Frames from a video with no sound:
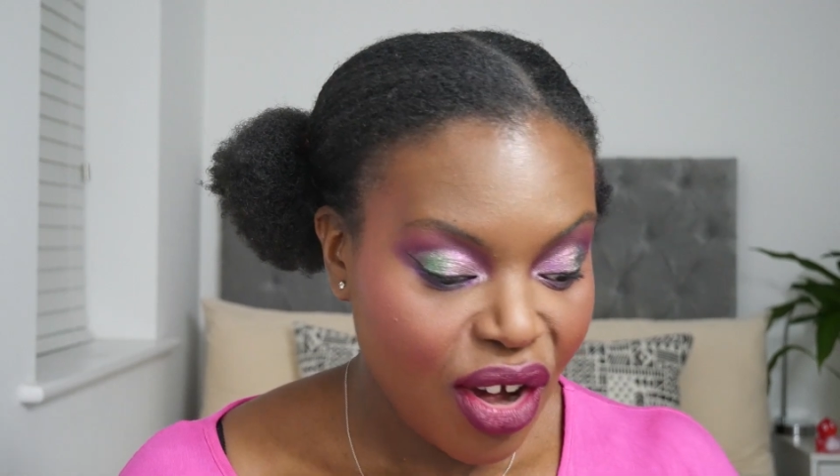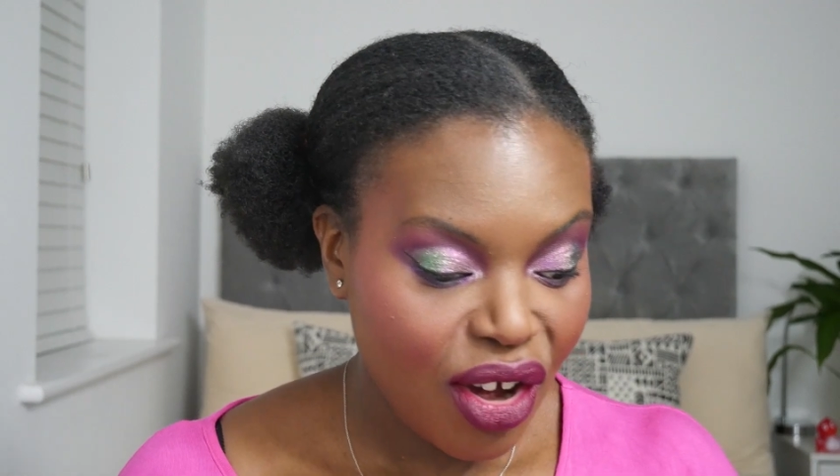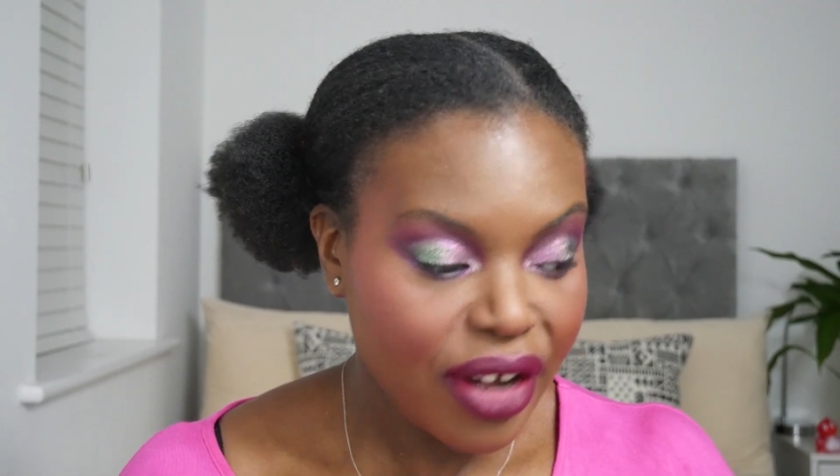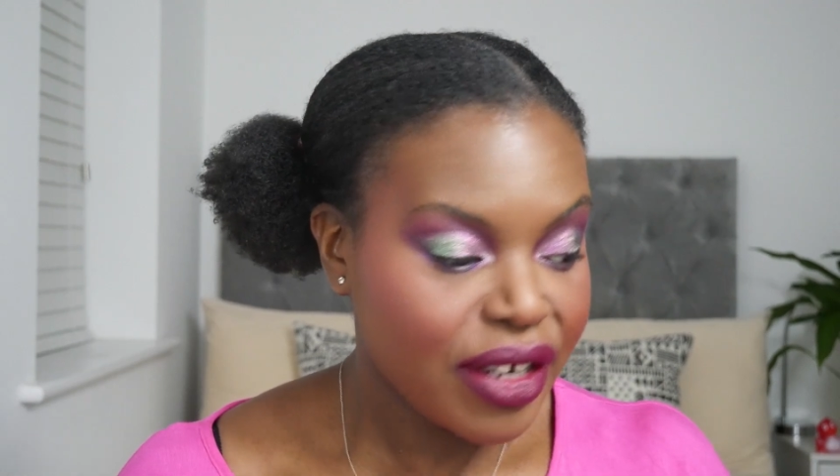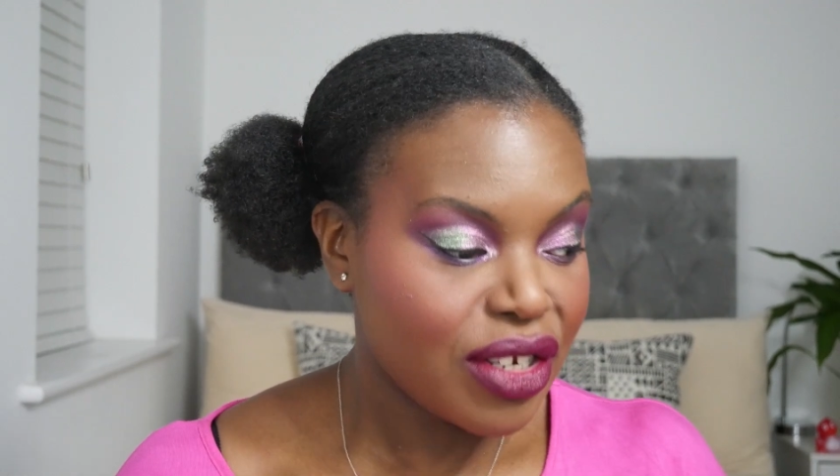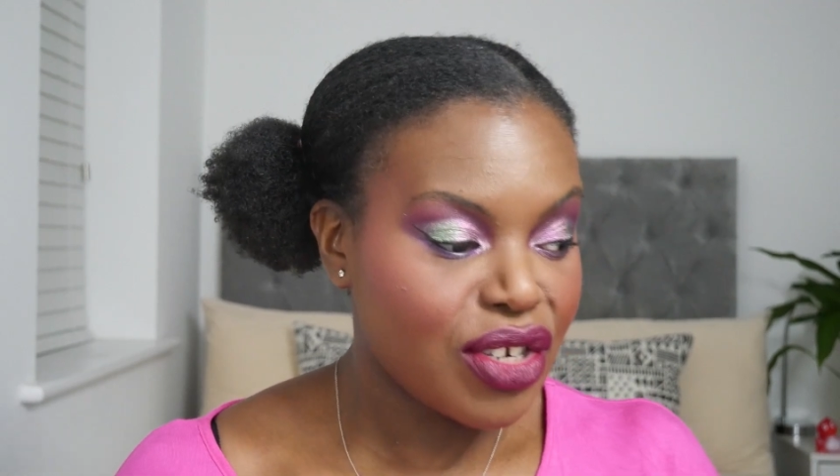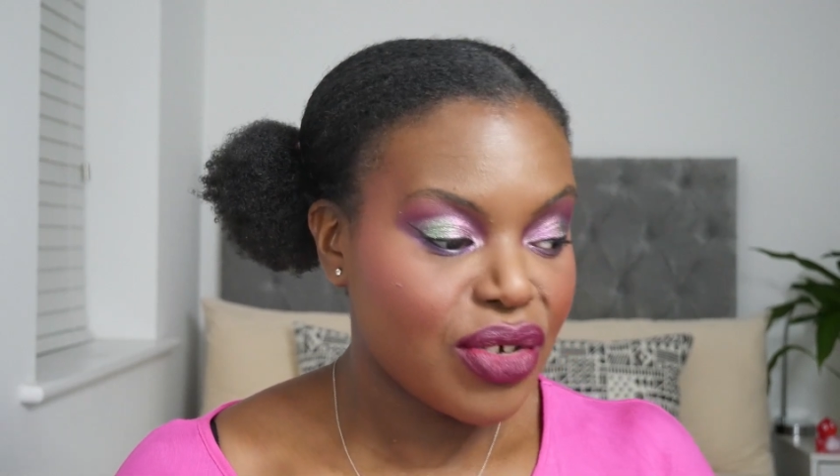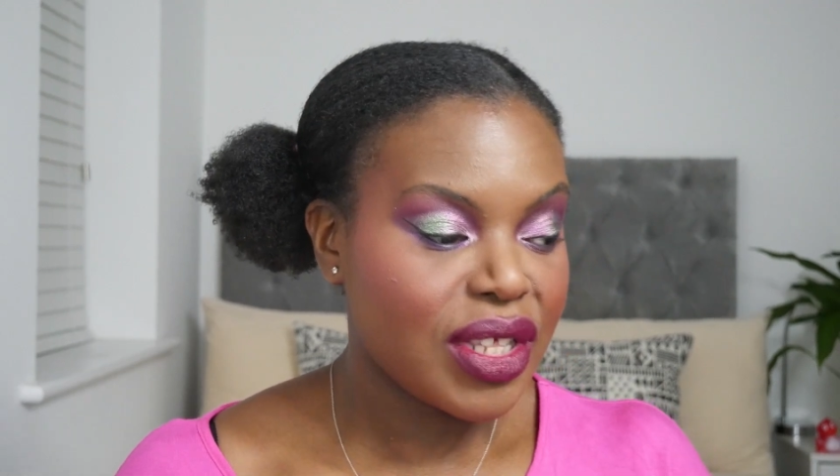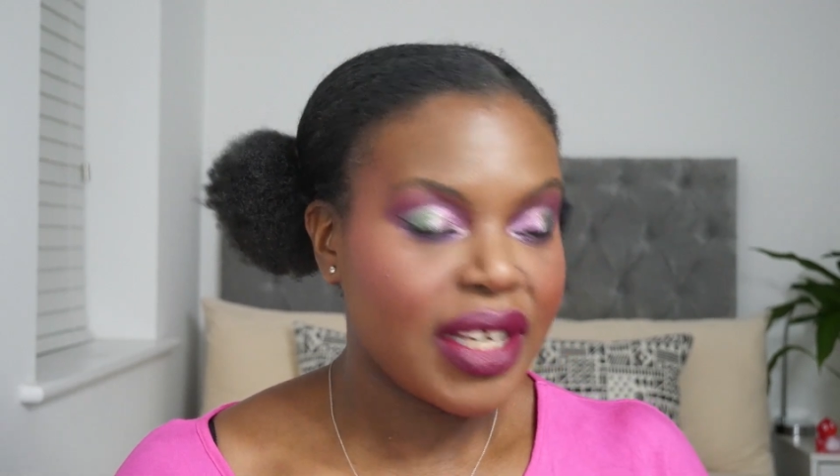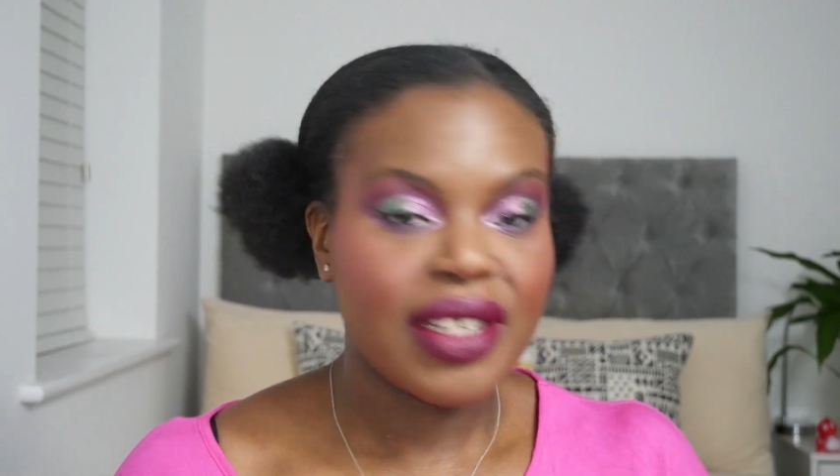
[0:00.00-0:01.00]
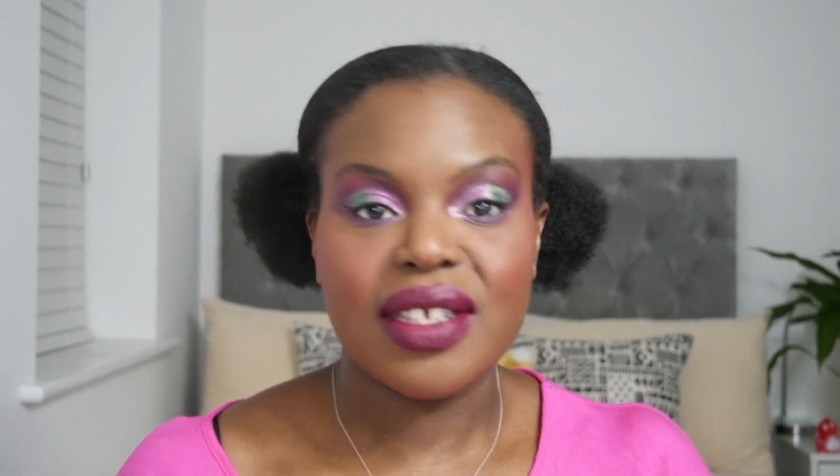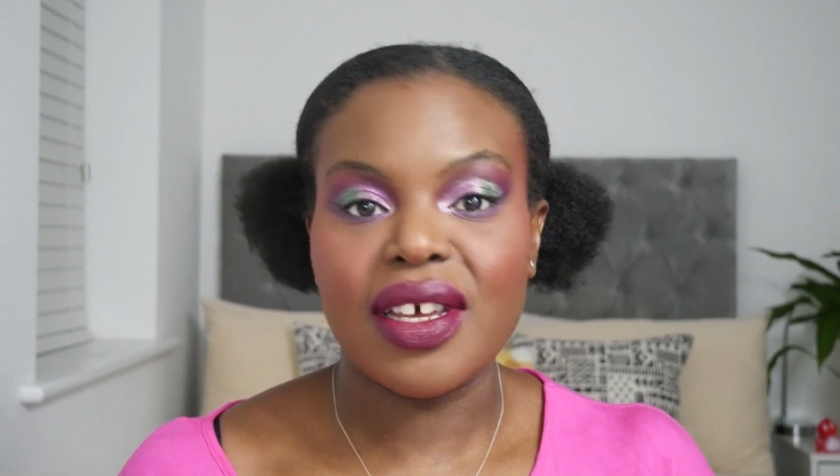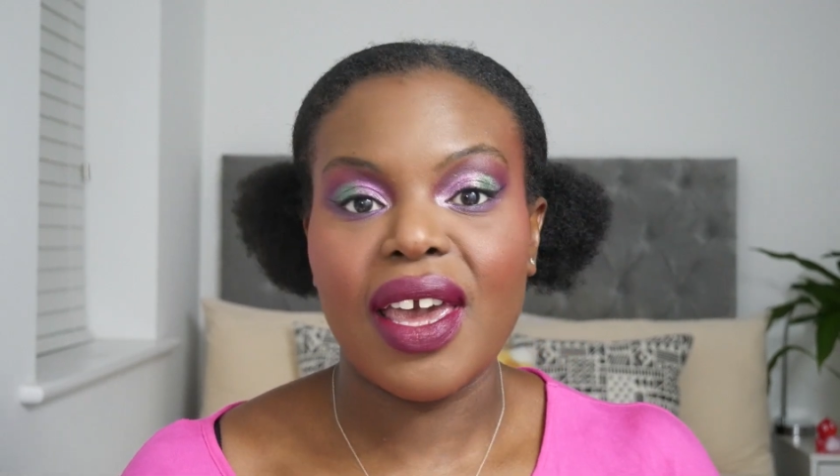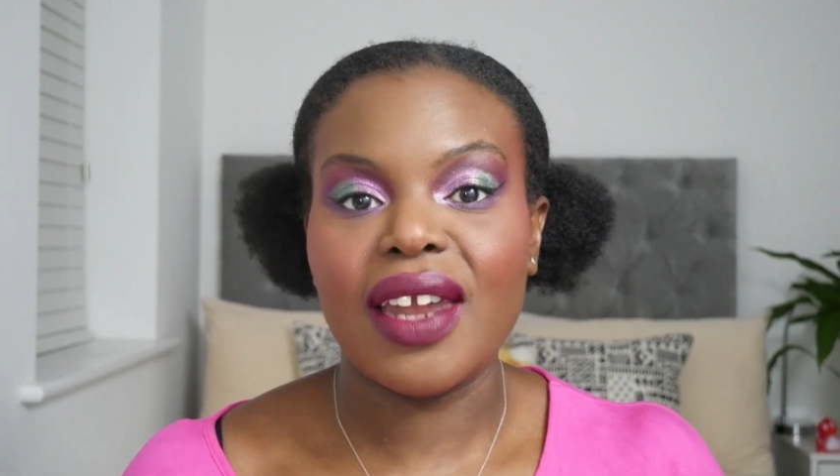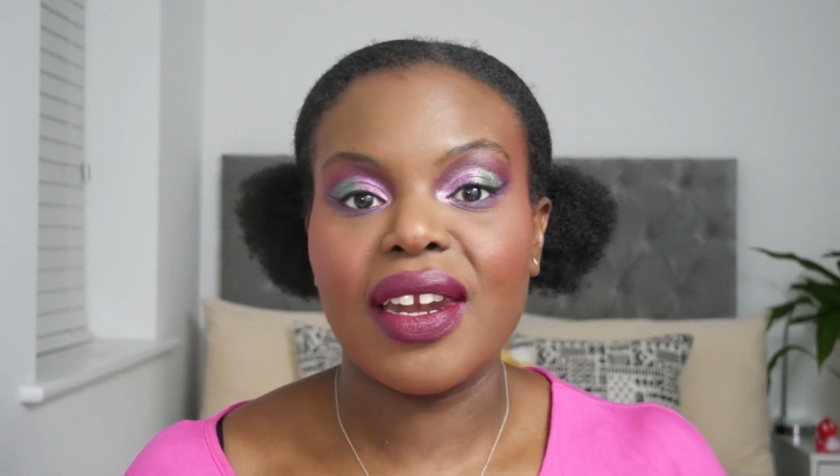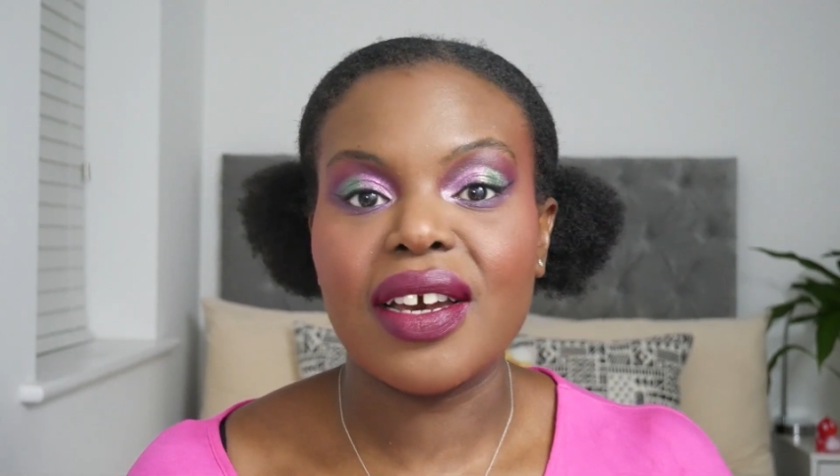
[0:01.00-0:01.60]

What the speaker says: I could do this again